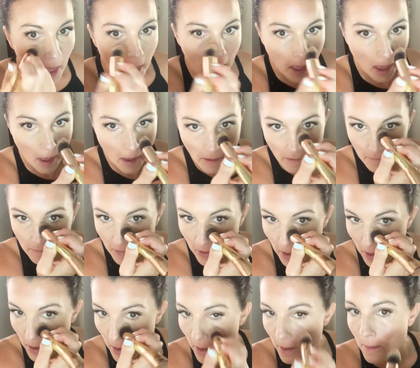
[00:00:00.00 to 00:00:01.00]
have
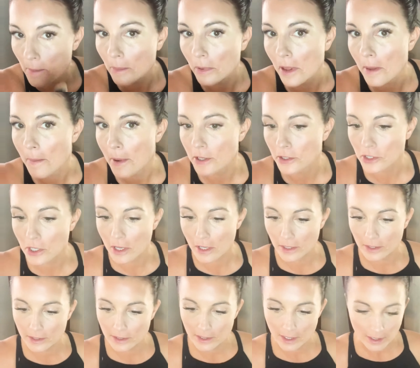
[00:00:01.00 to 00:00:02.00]

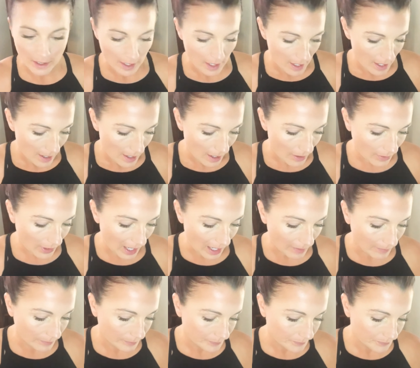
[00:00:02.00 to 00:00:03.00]
blemishes. Okay,